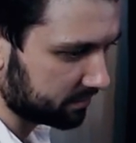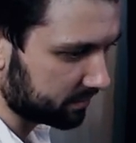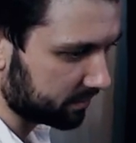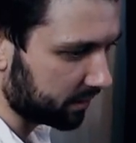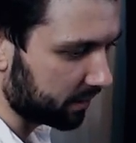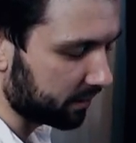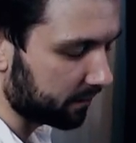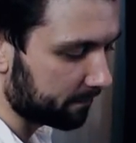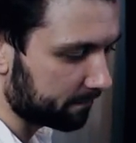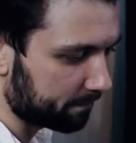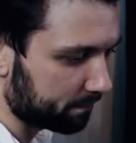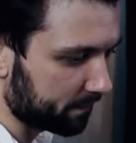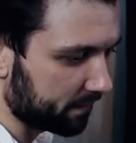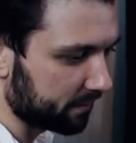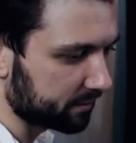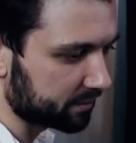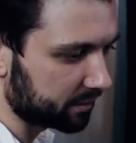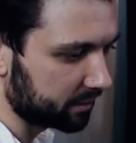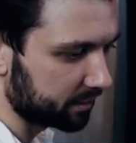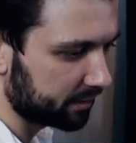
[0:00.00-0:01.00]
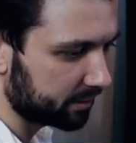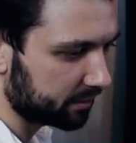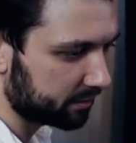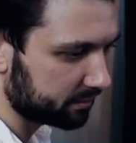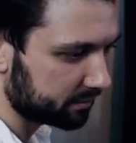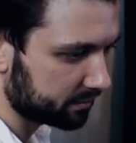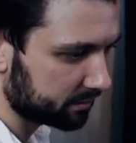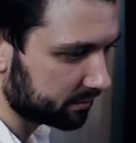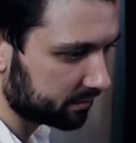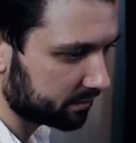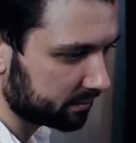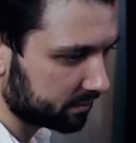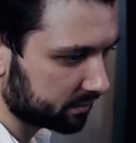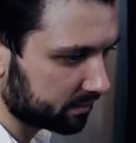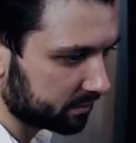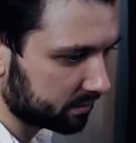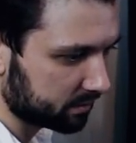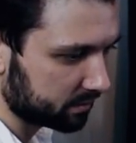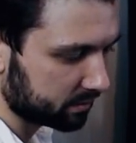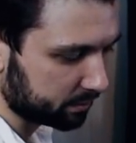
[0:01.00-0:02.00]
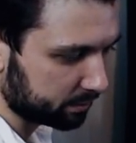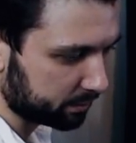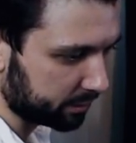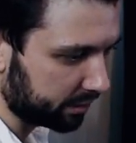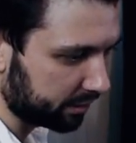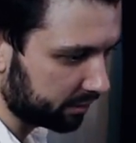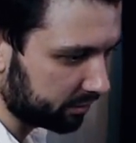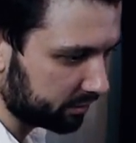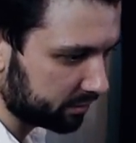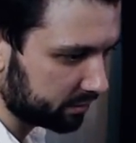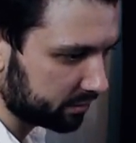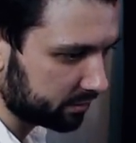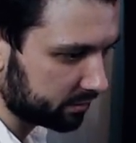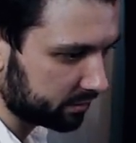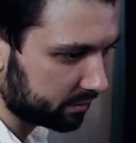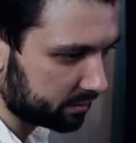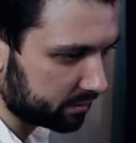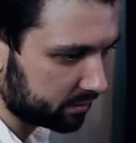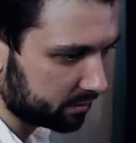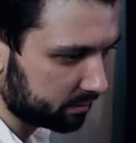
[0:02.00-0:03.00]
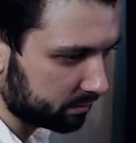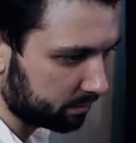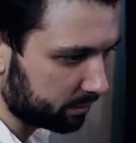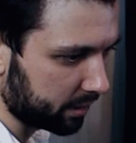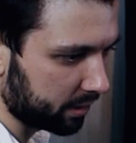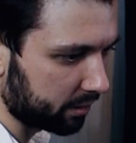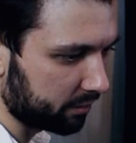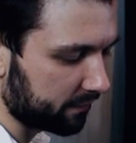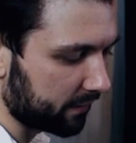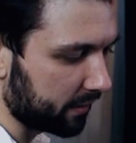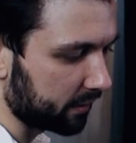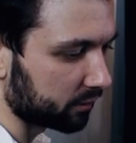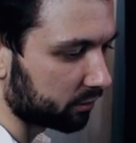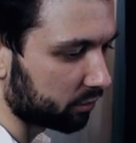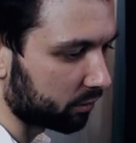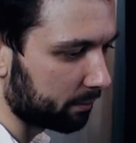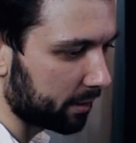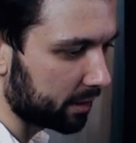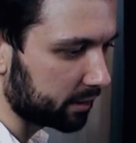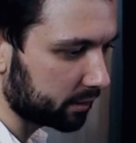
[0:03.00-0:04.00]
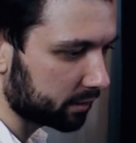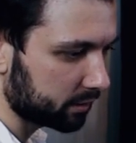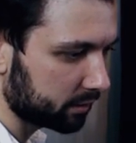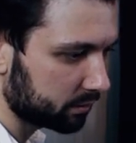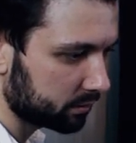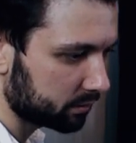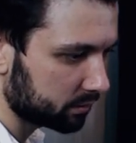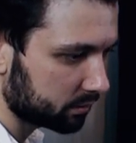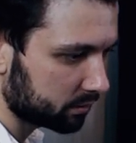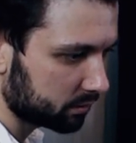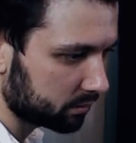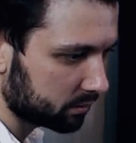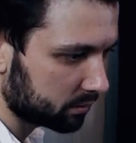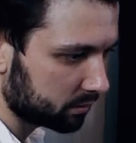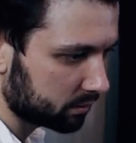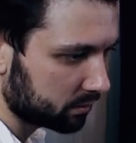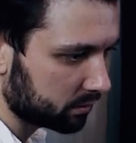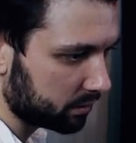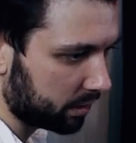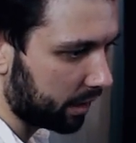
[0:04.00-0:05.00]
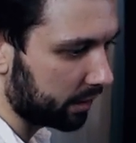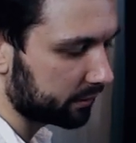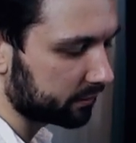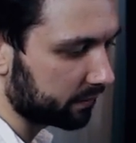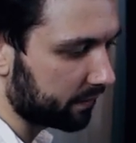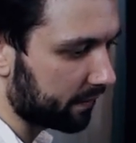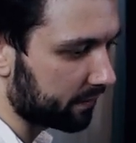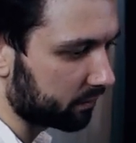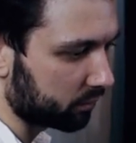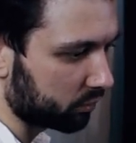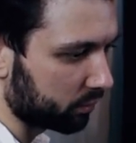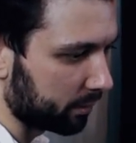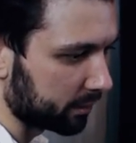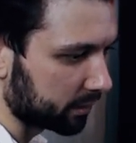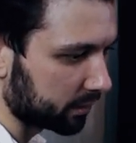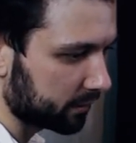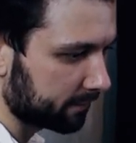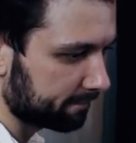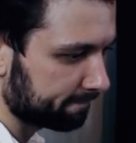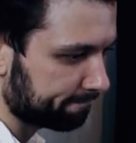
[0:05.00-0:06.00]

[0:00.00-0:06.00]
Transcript: Okay, that's clear. Pair, pair, then chromatic, and another chromatic.